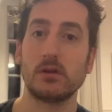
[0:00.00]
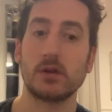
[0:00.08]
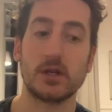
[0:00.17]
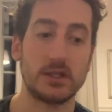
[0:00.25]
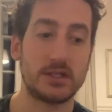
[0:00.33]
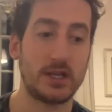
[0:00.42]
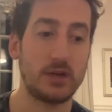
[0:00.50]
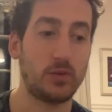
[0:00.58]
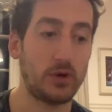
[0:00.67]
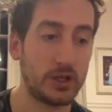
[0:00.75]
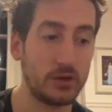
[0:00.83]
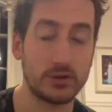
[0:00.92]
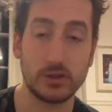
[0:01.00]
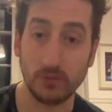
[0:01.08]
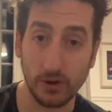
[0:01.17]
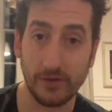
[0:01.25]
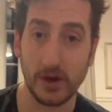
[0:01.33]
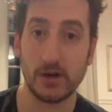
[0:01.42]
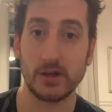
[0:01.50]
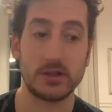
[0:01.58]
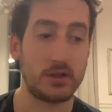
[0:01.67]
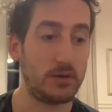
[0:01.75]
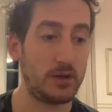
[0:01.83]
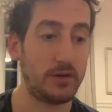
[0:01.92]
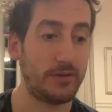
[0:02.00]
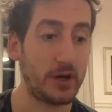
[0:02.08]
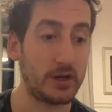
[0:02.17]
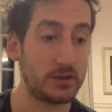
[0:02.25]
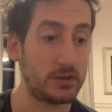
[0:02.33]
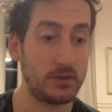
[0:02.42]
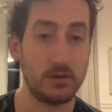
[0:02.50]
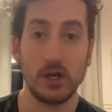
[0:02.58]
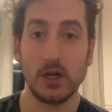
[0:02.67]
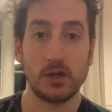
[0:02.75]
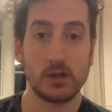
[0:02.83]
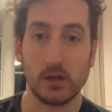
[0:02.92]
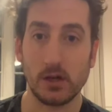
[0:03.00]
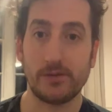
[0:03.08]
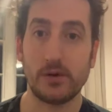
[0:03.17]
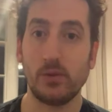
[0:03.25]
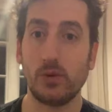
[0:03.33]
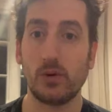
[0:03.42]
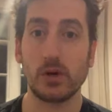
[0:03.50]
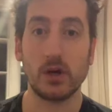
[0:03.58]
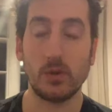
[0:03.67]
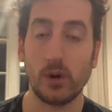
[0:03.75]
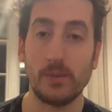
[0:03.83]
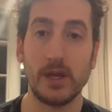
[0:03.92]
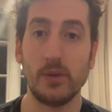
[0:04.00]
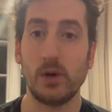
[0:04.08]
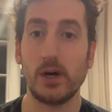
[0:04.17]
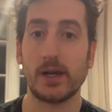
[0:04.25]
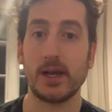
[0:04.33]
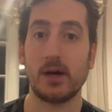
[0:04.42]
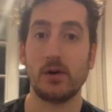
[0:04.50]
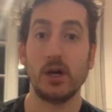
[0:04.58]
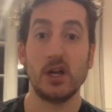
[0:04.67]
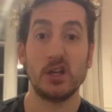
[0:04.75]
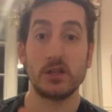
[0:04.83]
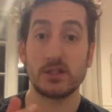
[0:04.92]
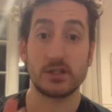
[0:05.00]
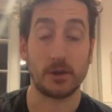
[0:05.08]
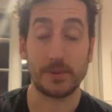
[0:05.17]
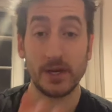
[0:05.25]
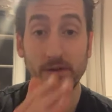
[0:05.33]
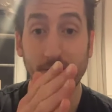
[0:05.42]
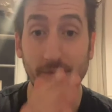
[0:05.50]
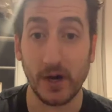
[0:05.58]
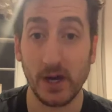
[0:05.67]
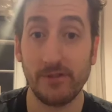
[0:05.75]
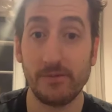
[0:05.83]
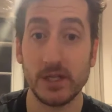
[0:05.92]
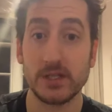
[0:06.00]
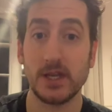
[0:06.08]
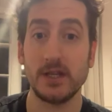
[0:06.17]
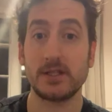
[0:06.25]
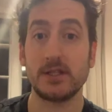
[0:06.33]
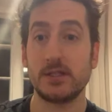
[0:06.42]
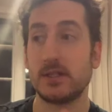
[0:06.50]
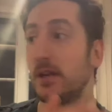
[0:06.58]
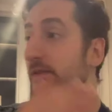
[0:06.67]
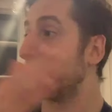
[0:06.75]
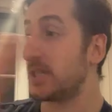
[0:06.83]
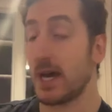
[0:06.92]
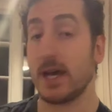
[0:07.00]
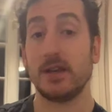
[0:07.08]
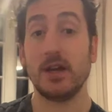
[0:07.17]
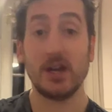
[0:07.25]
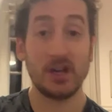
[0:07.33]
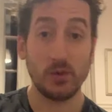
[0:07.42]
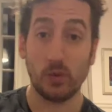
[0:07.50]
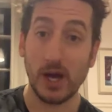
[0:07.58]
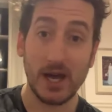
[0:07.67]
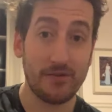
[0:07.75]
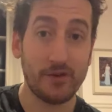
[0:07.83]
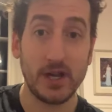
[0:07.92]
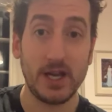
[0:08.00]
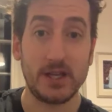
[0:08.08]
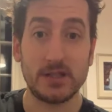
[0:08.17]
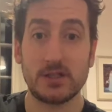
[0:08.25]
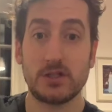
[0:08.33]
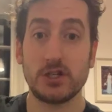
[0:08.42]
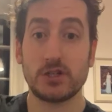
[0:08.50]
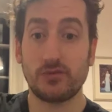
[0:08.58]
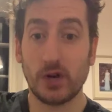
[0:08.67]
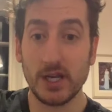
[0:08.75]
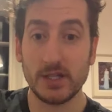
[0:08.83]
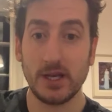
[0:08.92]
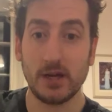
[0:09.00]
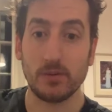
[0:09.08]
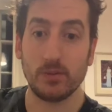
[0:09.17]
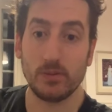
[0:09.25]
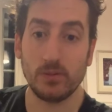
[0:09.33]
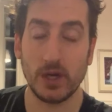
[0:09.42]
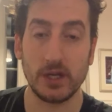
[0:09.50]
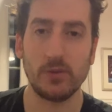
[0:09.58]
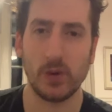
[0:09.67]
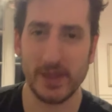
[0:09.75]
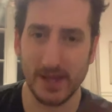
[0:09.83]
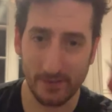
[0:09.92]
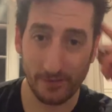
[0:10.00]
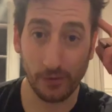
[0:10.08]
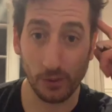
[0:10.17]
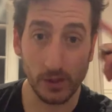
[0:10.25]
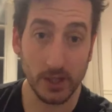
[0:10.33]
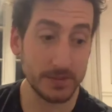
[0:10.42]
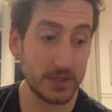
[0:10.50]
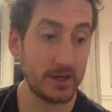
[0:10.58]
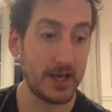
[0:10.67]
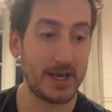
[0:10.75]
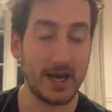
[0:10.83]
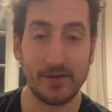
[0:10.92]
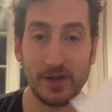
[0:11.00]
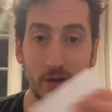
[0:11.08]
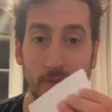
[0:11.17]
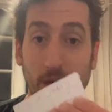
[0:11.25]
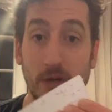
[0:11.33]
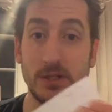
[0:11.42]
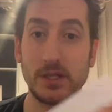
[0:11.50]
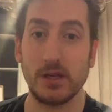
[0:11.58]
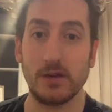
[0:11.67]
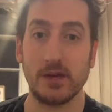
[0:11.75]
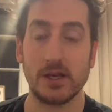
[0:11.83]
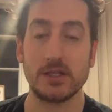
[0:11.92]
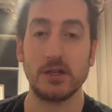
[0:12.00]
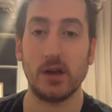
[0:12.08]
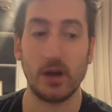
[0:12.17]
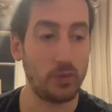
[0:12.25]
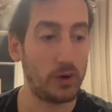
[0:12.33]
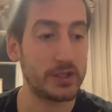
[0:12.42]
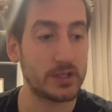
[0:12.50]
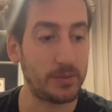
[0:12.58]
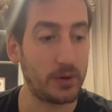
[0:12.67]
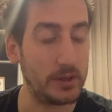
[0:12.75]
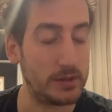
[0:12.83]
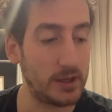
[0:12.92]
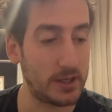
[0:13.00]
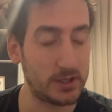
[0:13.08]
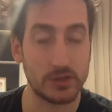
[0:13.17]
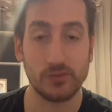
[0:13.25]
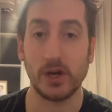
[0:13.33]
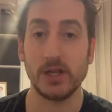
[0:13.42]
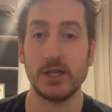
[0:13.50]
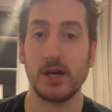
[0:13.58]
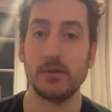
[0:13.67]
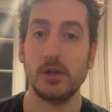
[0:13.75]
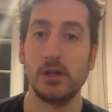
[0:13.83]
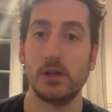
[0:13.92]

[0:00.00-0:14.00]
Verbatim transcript: Consider what you're referring to. Are you referring to going for a walk, a one-minute workout, stopping at five biscuits instead of ten? Whatever it is, just write it down. When you when that thought comes in your head, have a little post-it note next to you, like, what's the point? And just write it down.